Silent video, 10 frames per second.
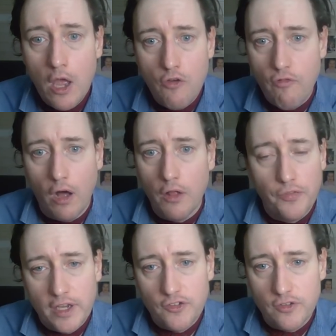rather than
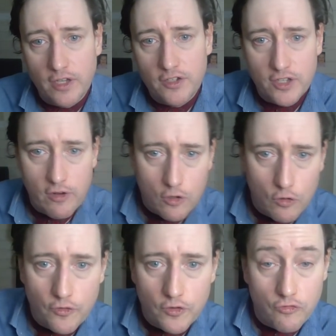things that are necessarily good
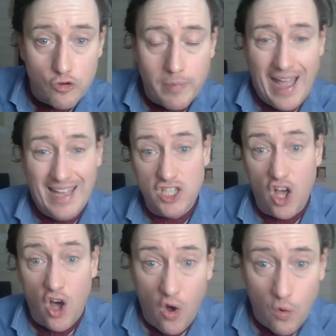for the group as a
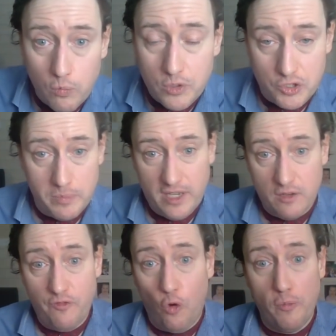whole, which would be
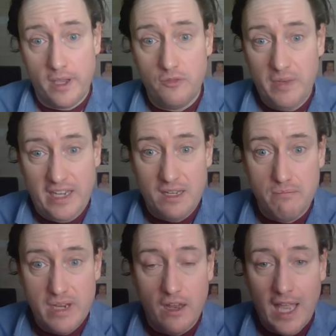conforming and eating
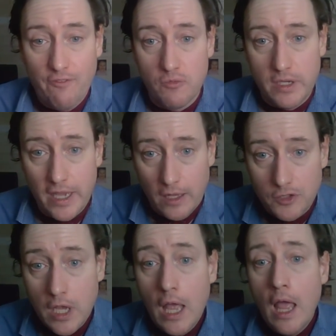meat like everybody else.
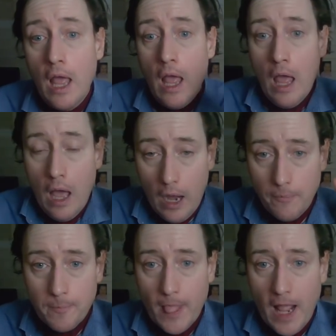
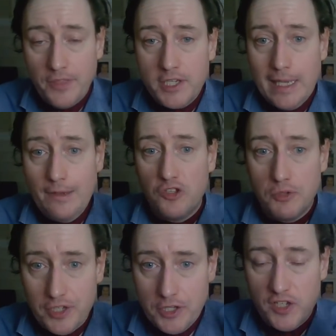And this gives them a
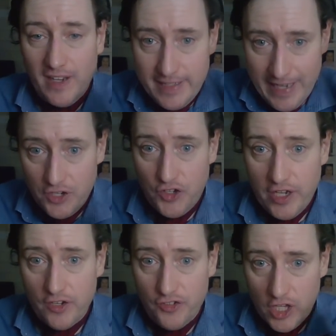sense of identity
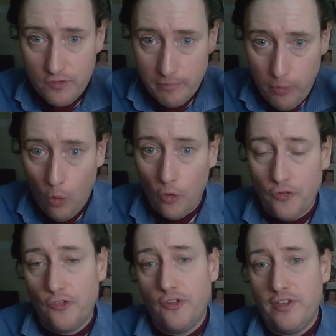and a sense of
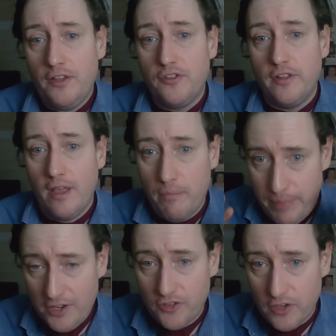importance and a sense that they're
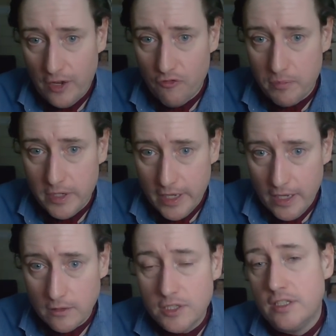better than everybody
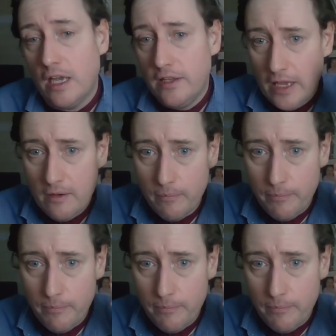else. And then